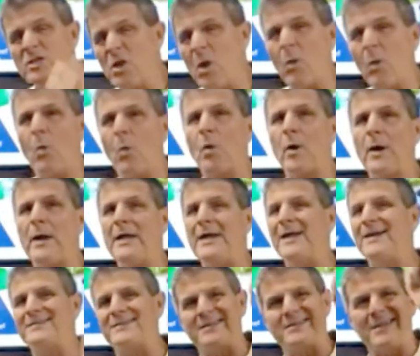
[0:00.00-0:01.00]
don't worry,
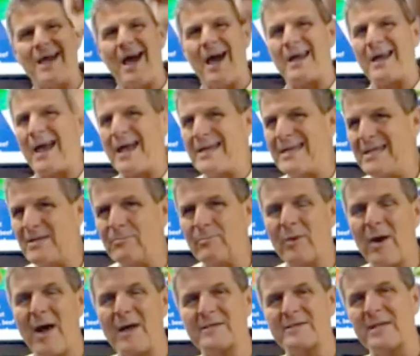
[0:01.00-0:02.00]
because it's not high heat
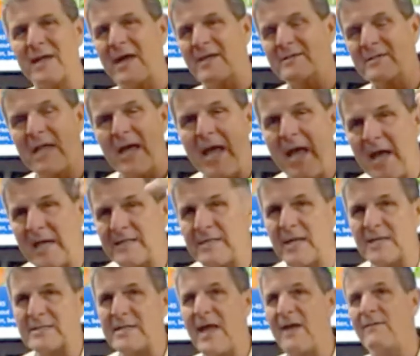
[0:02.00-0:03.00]
processed. It
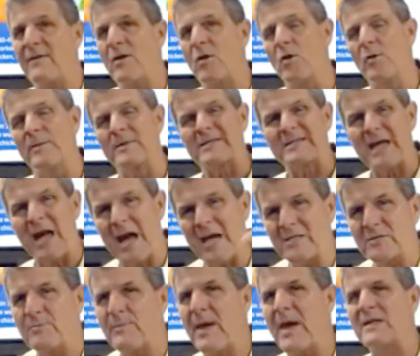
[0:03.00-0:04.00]
doesn't have
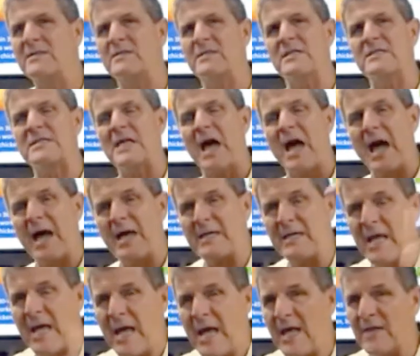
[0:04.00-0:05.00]
herbicides, pesticide.
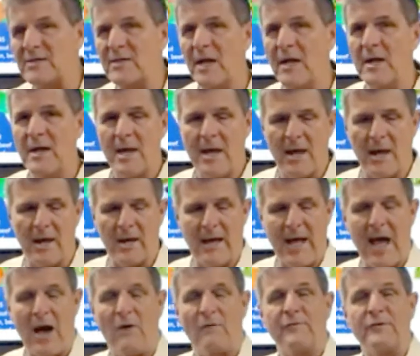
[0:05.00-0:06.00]
It's a
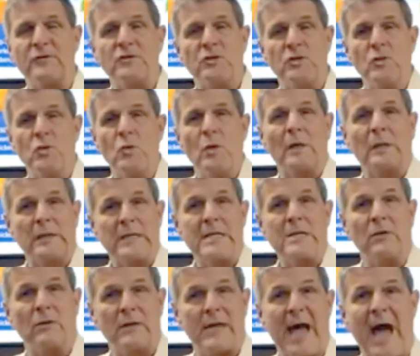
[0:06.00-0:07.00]
alpha-2
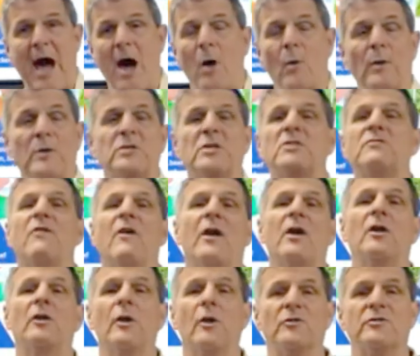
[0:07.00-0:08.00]
allele cow, which is
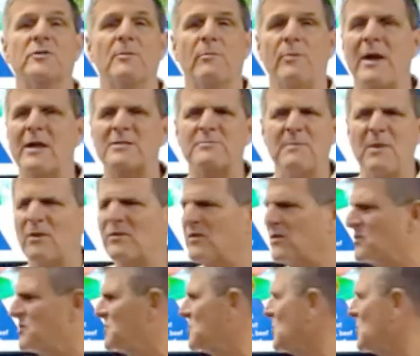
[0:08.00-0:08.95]
very close to breast milk. There's